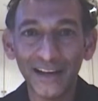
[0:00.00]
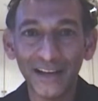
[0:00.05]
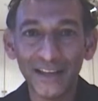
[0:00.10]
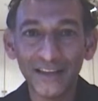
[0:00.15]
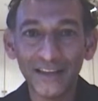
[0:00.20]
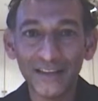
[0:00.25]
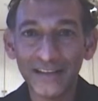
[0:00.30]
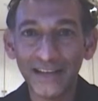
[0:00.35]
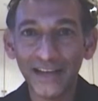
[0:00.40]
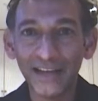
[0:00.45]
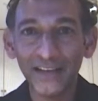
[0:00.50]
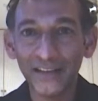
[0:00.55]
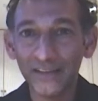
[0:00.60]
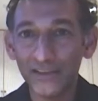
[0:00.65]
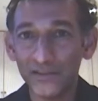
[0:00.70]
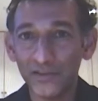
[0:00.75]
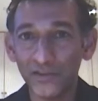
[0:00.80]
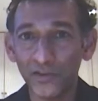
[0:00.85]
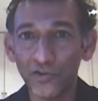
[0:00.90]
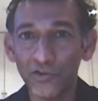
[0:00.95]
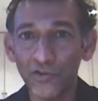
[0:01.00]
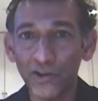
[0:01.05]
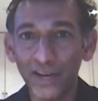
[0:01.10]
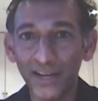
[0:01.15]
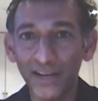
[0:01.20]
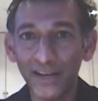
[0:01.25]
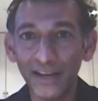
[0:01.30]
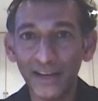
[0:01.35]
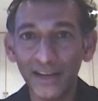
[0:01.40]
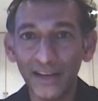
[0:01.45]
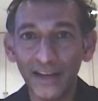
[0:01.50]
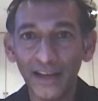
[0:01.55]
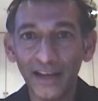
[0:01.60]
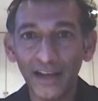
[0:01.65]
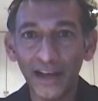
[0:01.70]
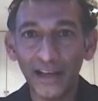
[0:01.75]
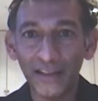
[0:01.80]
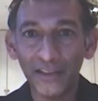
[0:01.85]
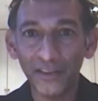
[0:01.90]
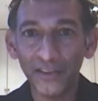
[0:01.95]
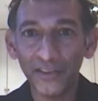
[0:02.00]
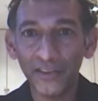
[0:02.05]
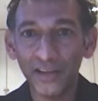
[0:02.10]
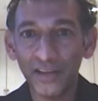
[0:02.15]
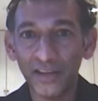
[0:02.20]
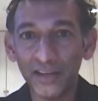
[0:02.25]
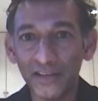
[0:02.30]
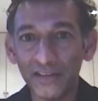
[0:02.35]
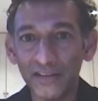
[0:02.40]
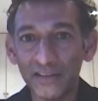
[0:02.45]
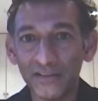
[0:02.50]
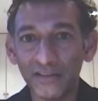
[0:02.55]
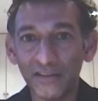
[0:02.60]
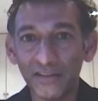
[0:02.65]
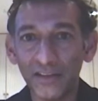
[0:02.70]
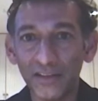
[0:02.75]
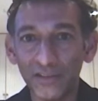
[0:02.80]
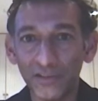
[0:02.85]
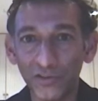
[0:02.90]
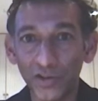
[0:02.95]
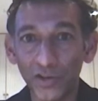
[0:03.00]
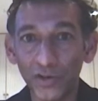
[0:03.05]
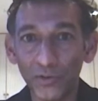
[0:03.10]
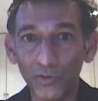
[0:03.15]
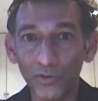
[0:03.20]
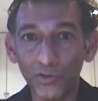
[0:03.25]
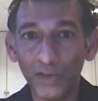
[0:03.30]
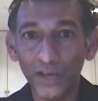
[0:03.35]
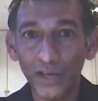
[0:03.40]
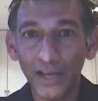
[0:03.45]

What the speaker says: The second is green. And the third is youth.